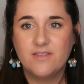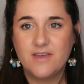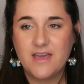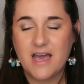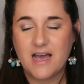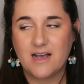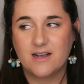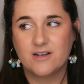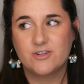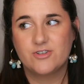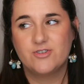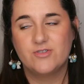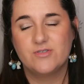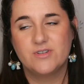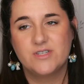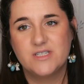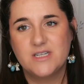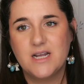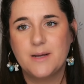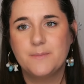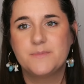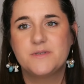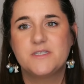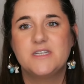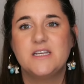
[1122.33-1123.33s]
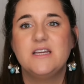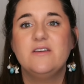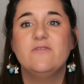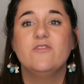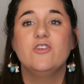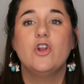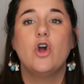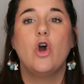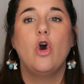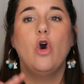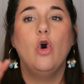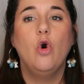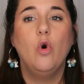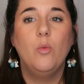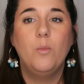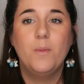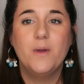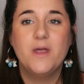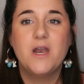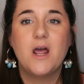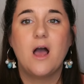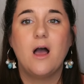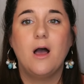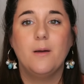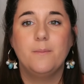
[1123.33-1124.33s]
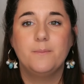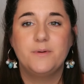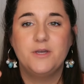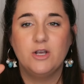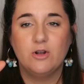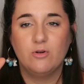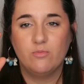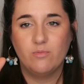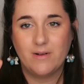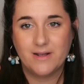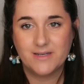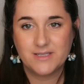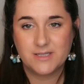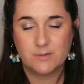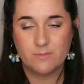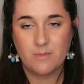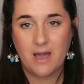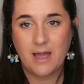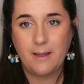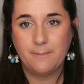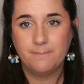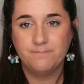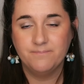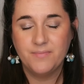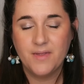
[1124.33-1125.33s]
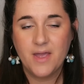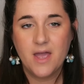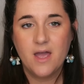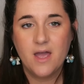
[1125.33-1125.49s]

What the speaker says: the extra steps to even open up your resume.